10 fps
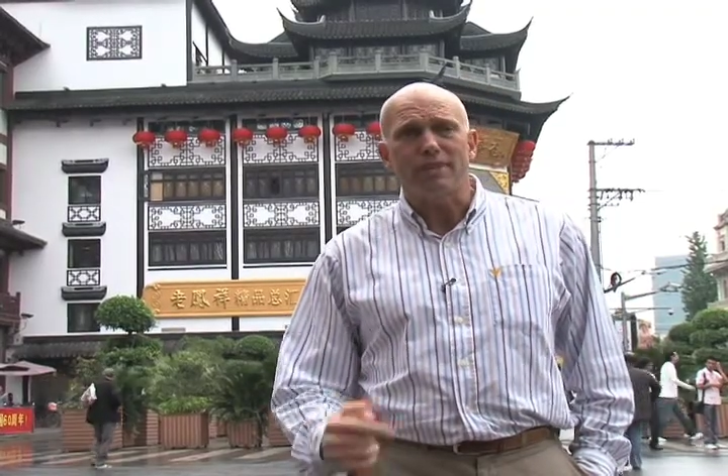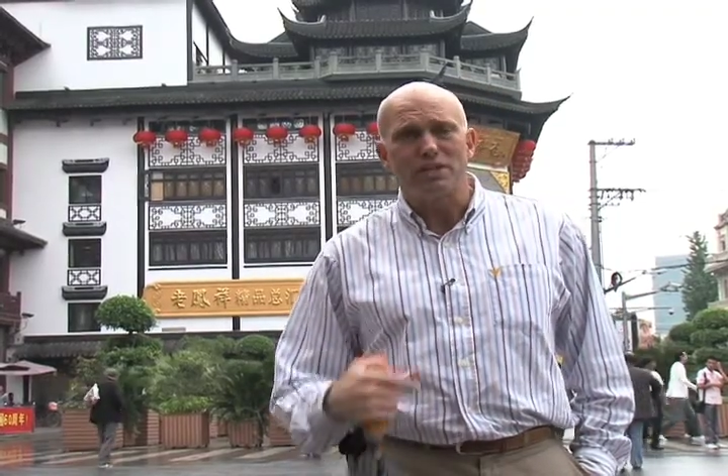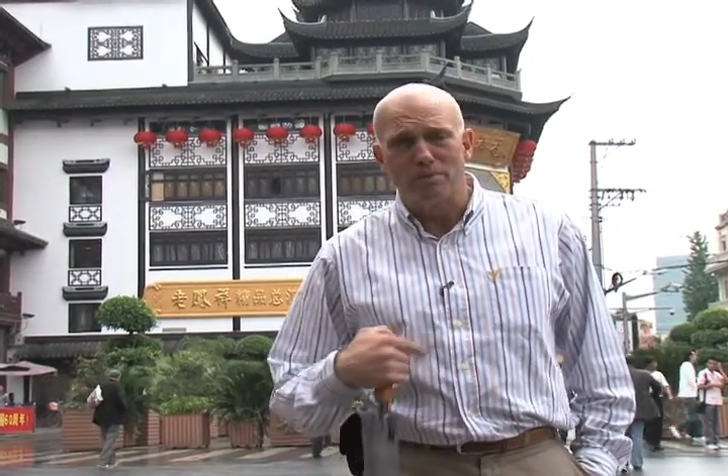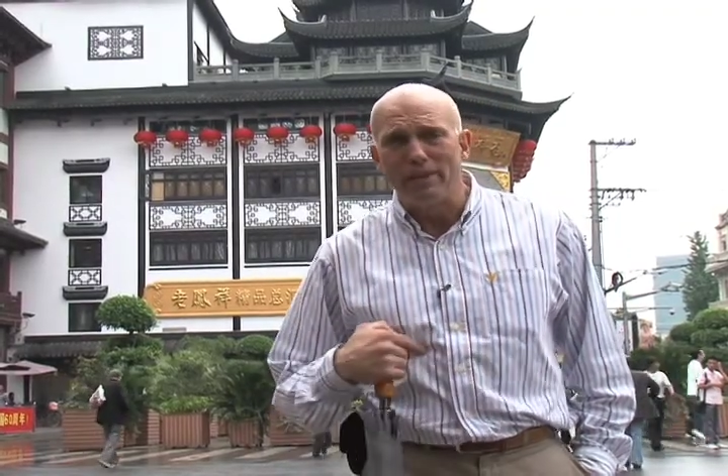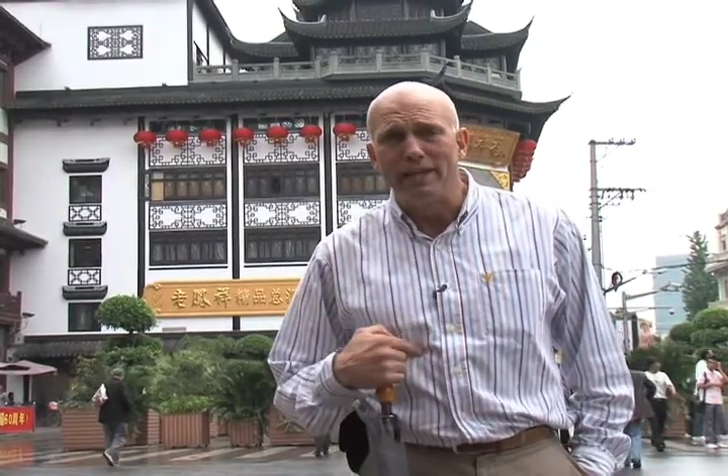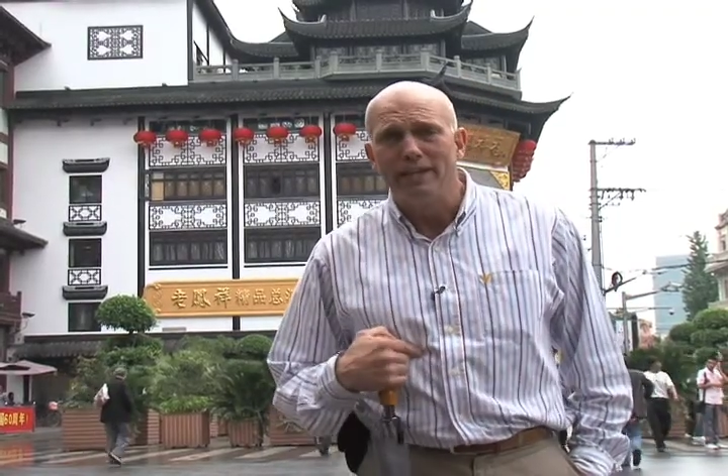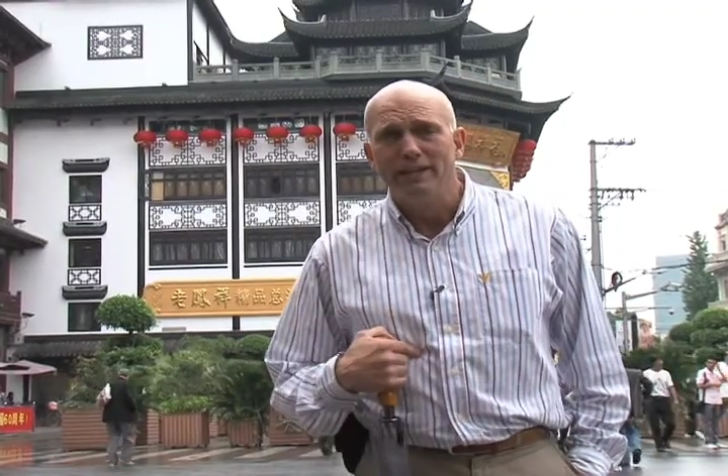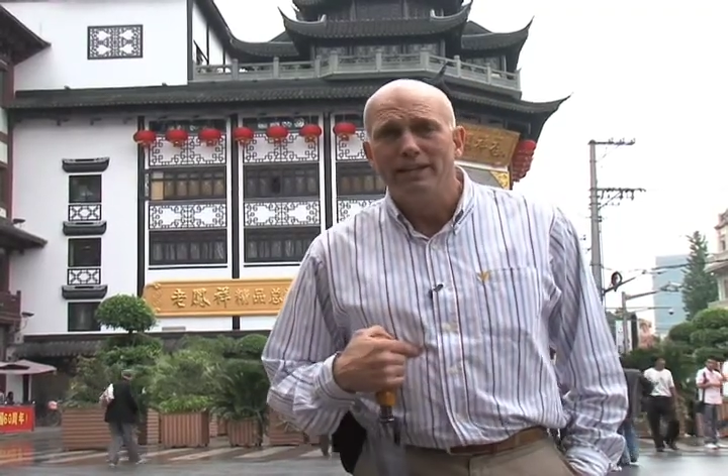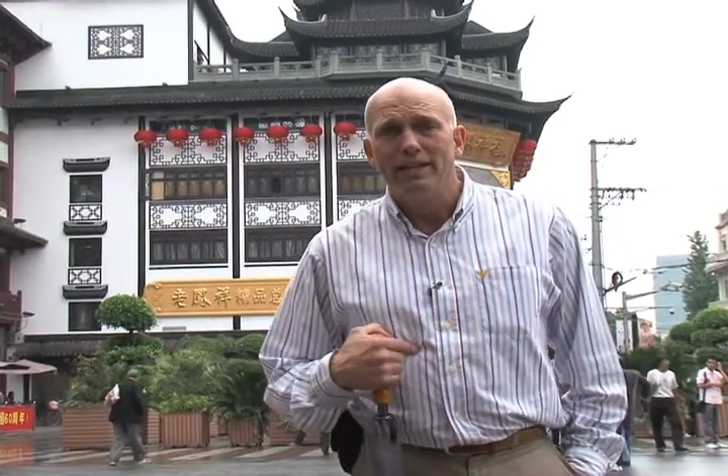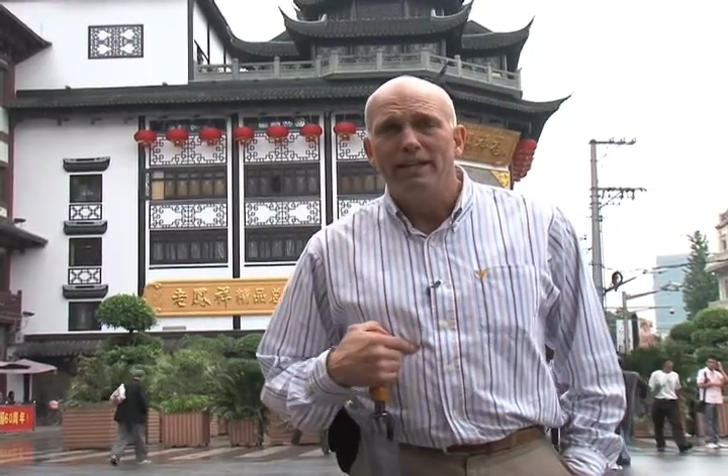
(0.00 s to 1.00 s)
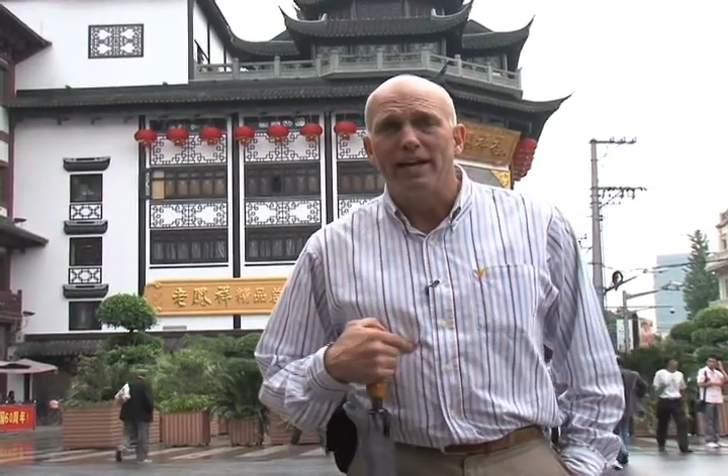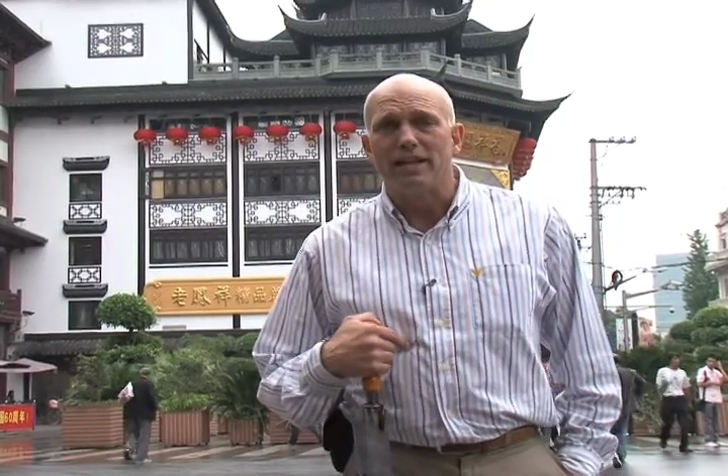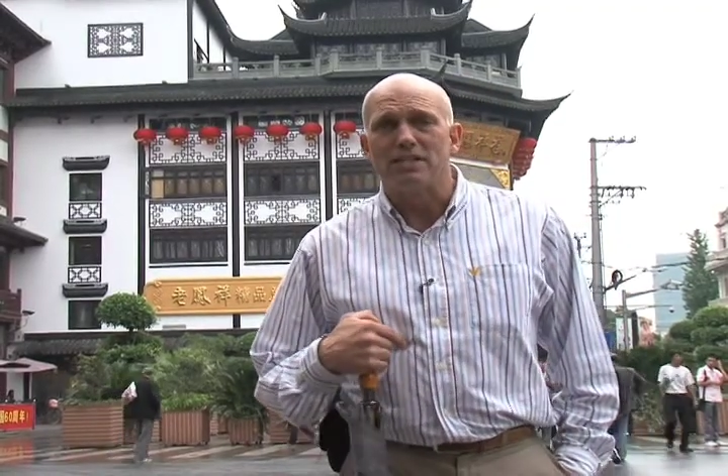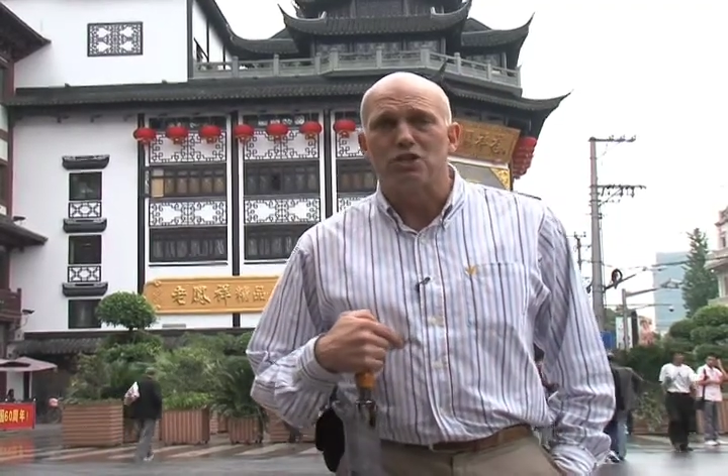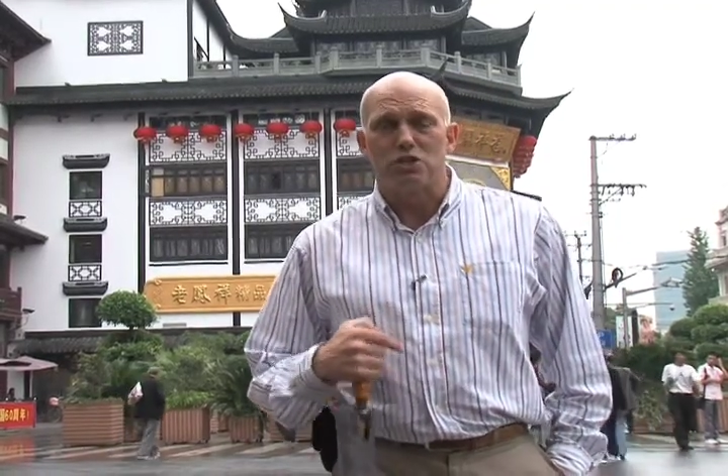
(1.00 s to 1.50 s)
to me,
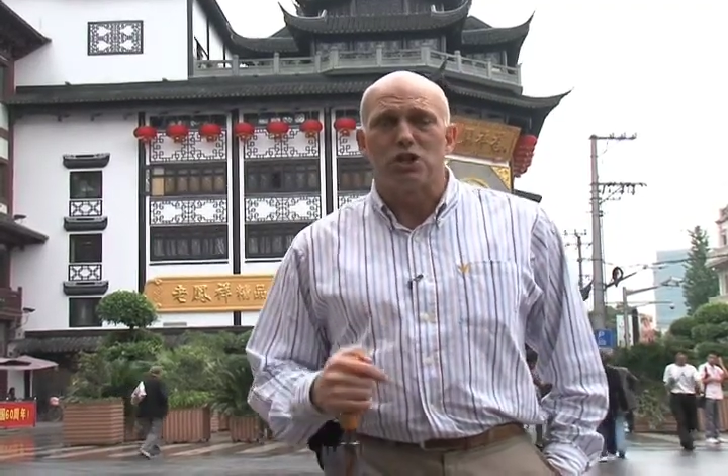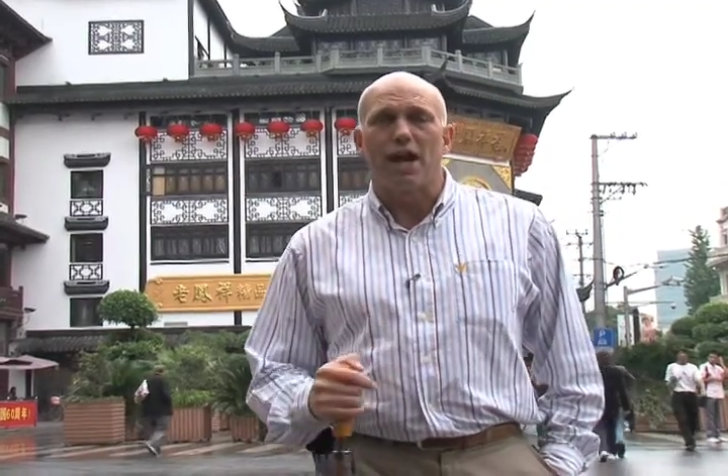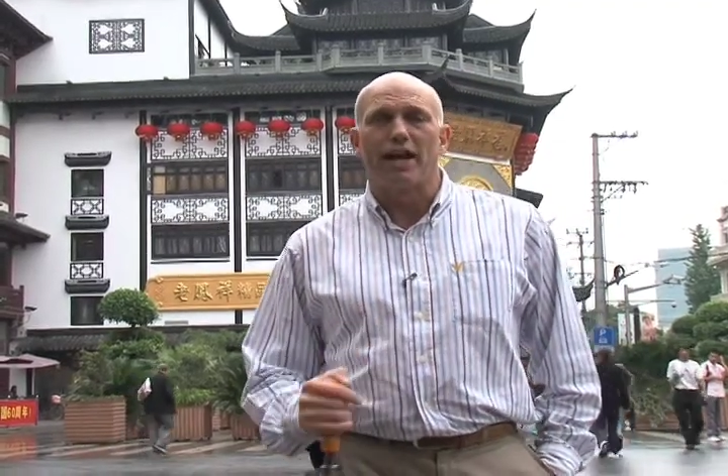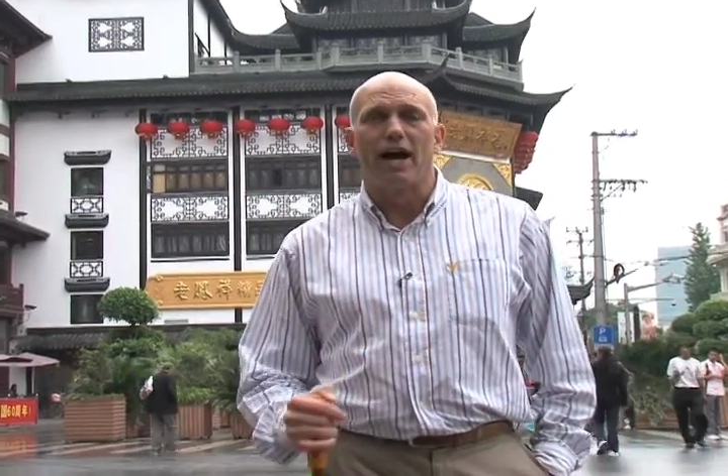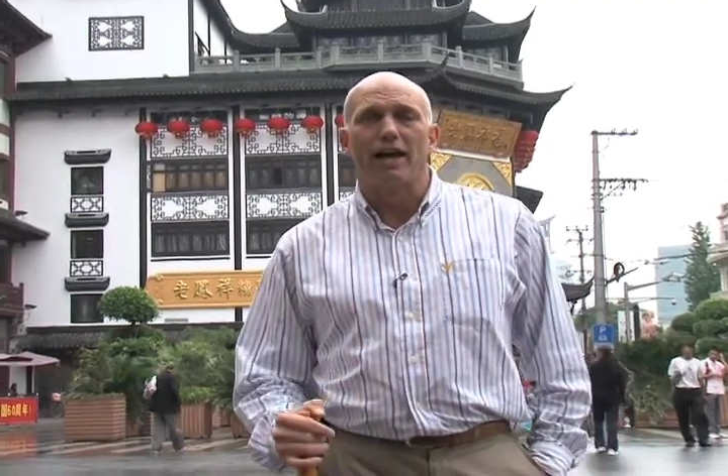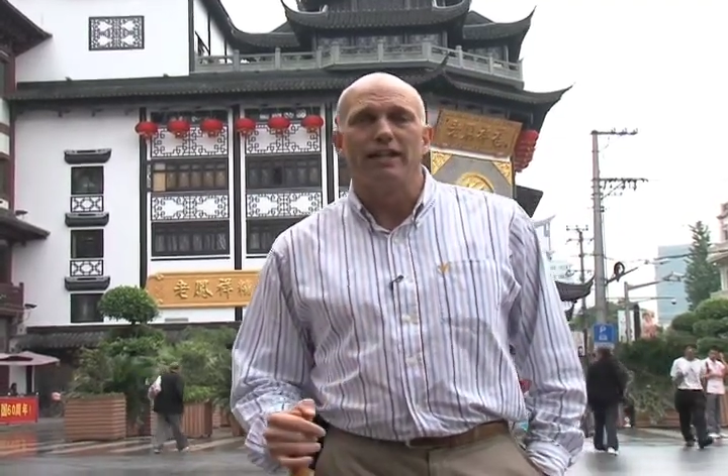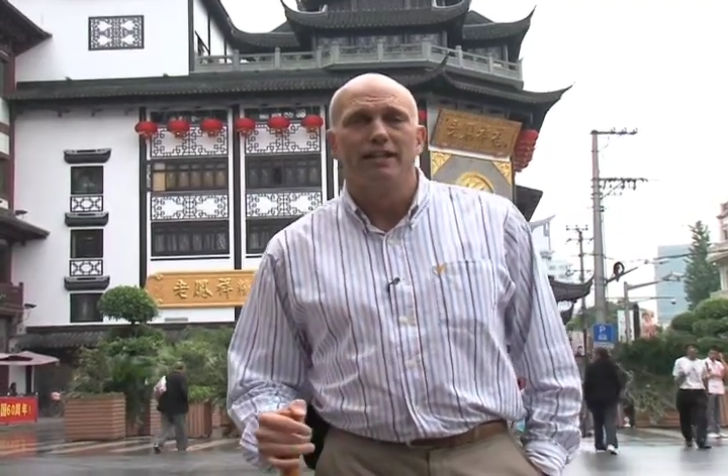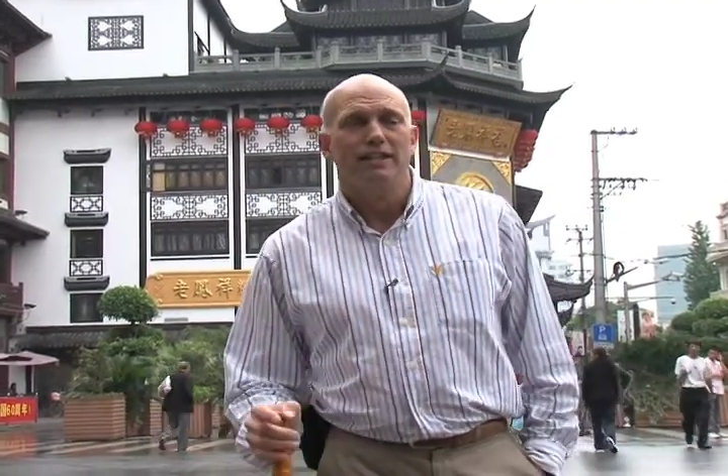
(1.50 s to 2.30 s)
it's Shanghai.